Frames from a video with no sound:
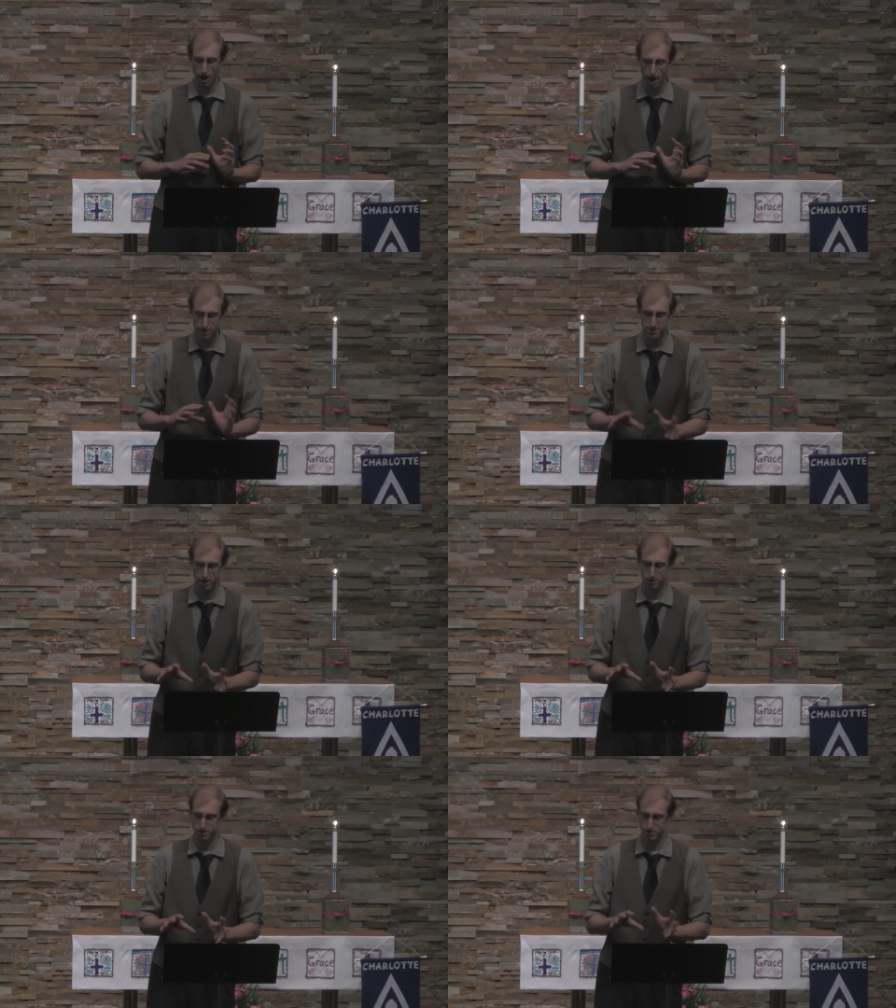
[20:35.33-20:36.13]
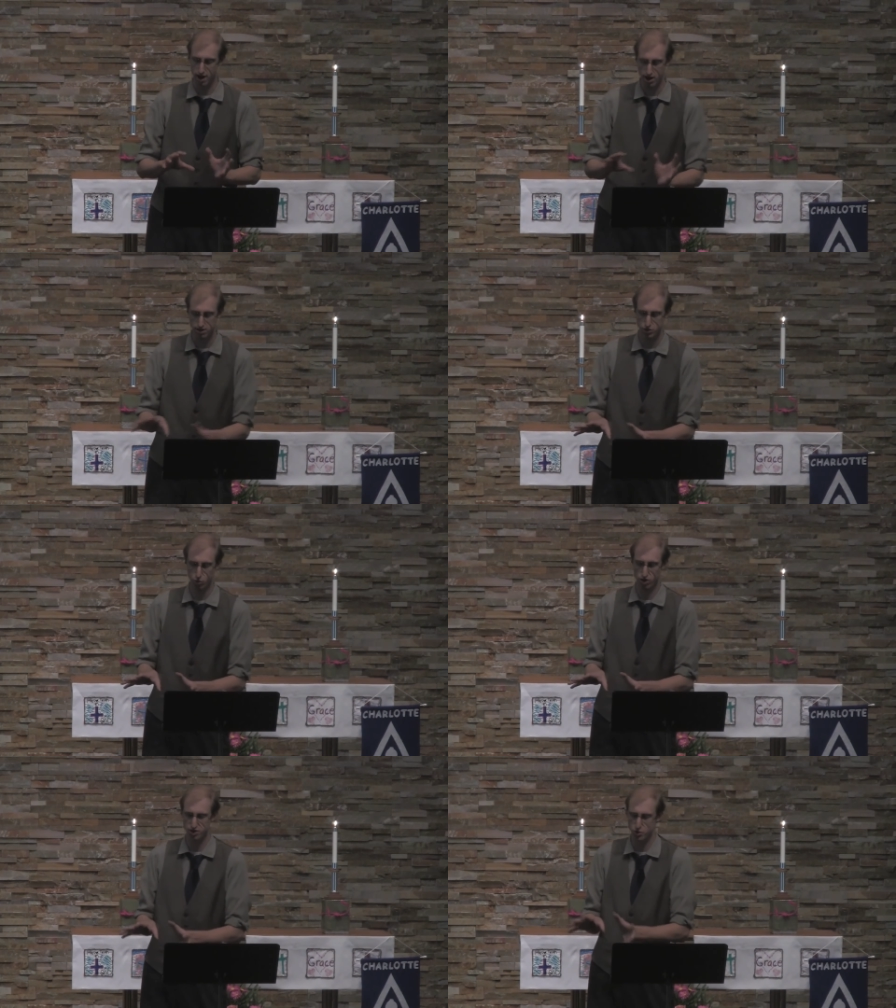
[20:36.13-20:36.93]
tossed out of this godless
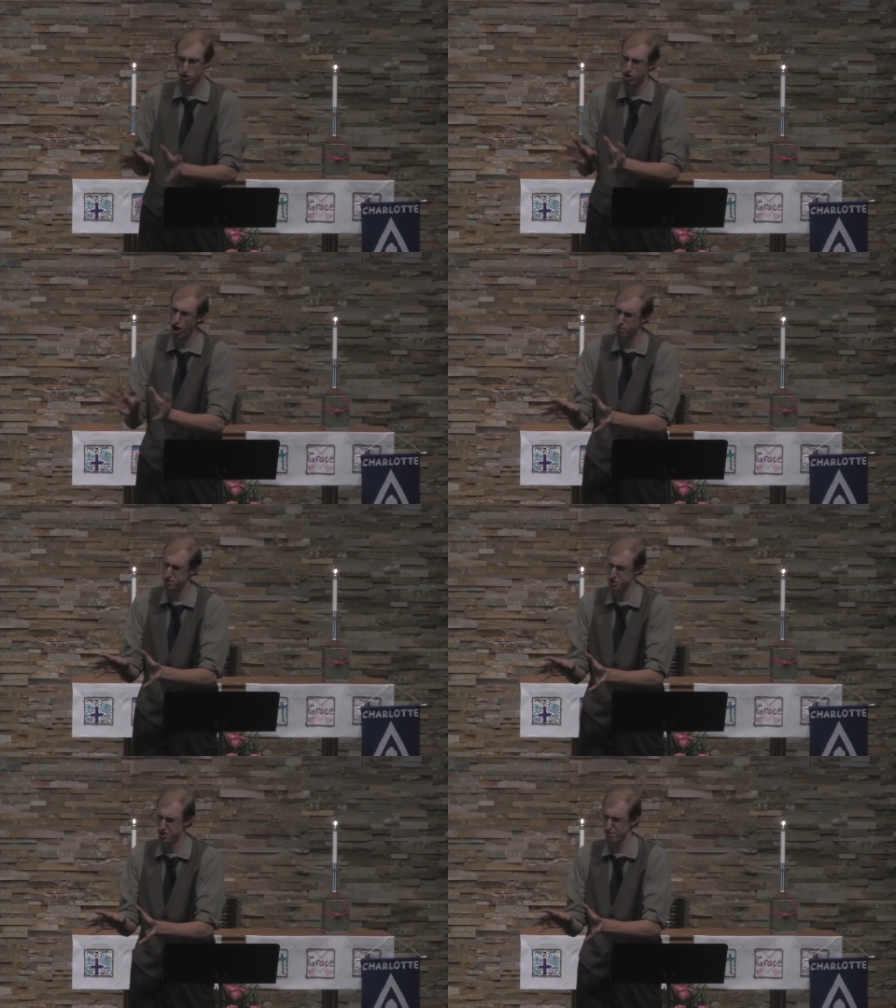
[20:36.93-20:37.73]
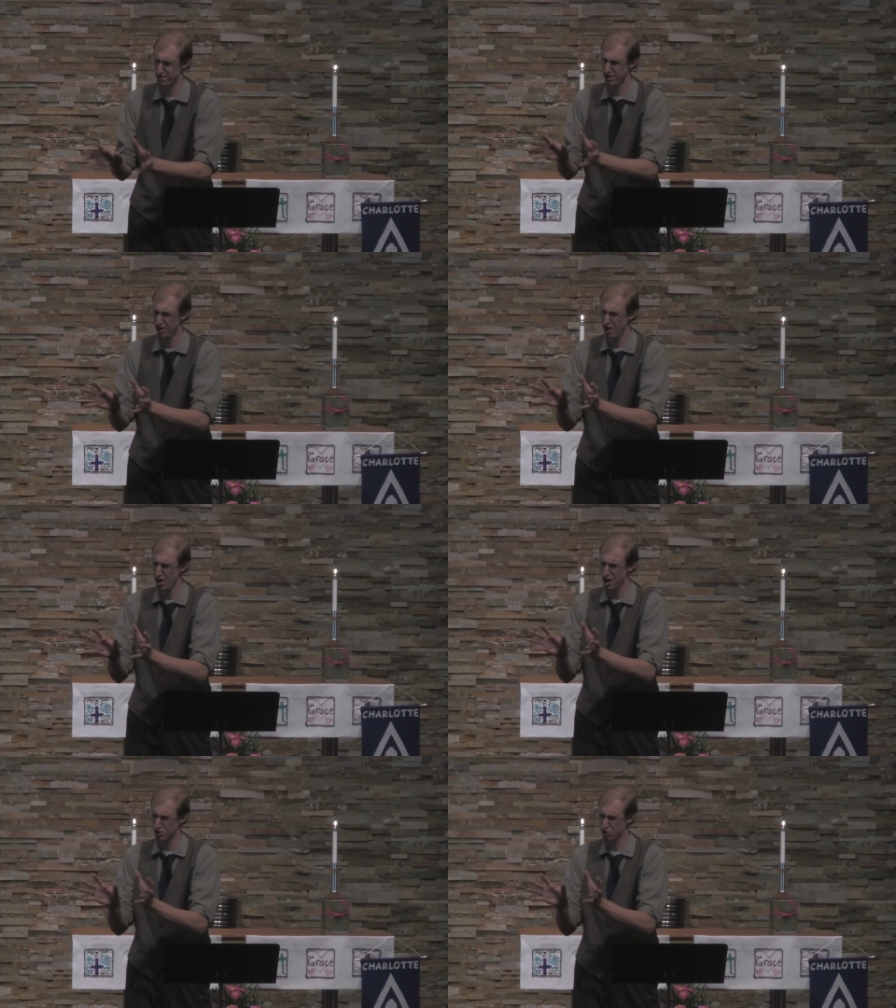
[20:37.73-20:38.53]
world into a garbage dump
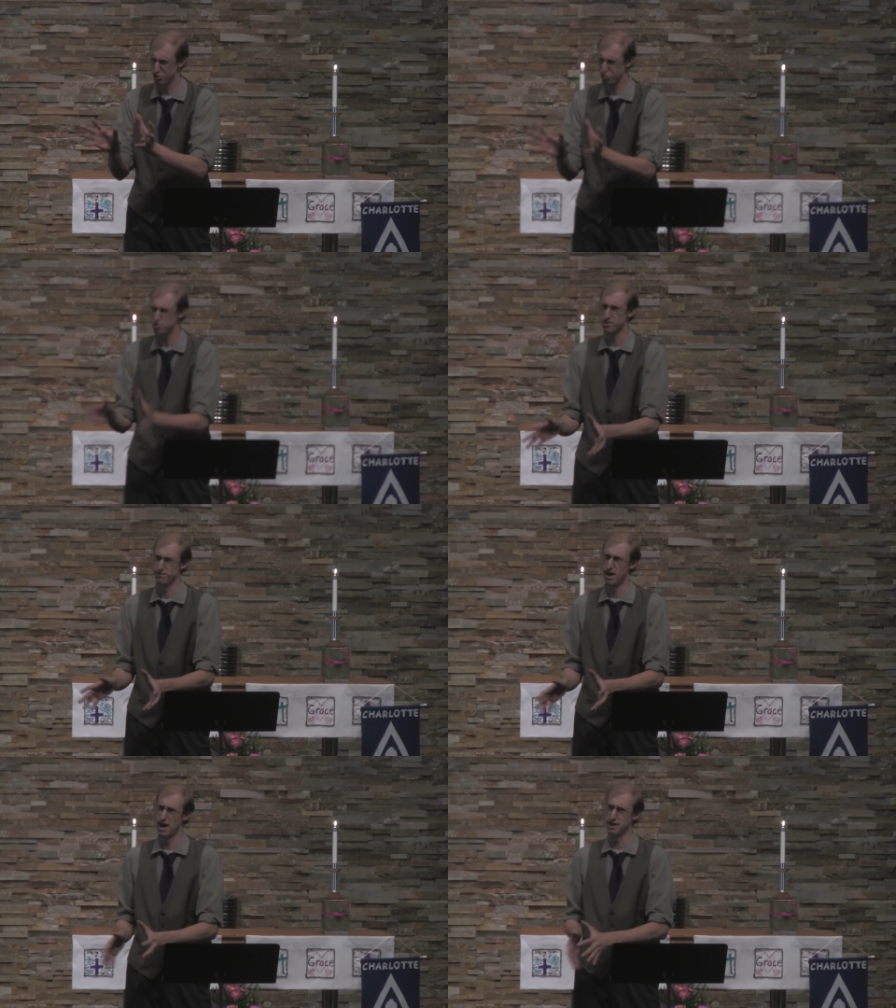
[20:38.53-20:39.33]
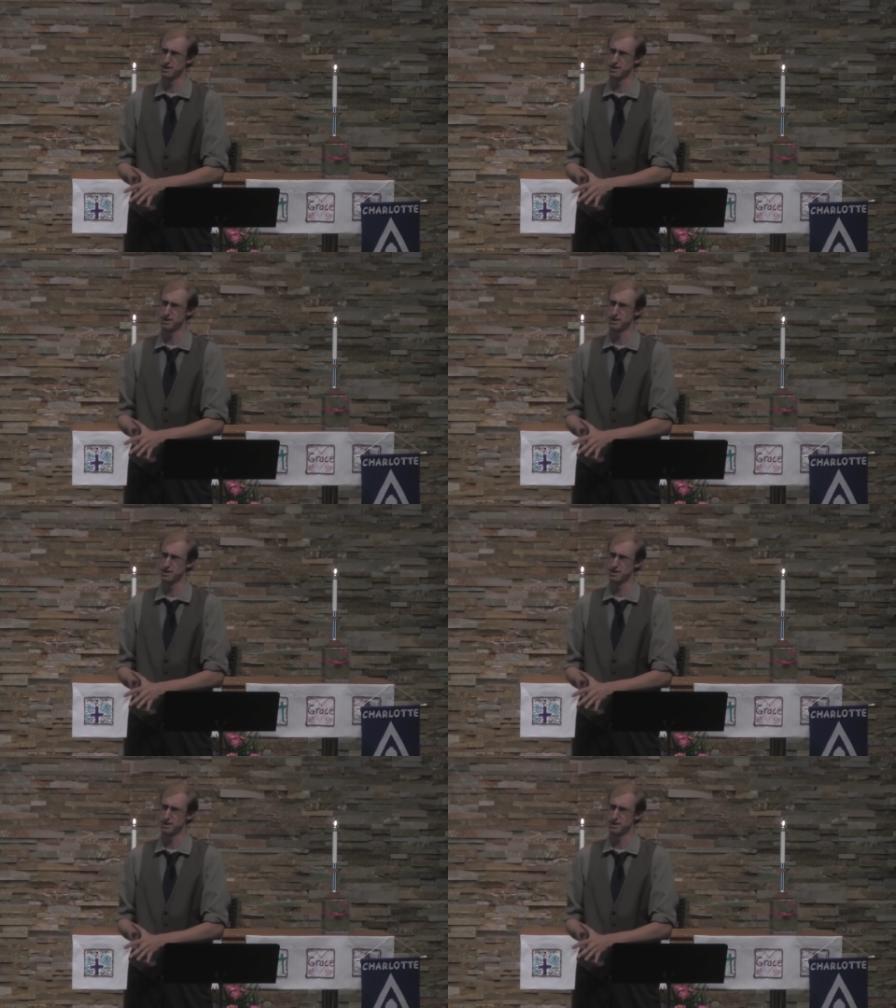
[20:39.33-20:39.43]
and crucified.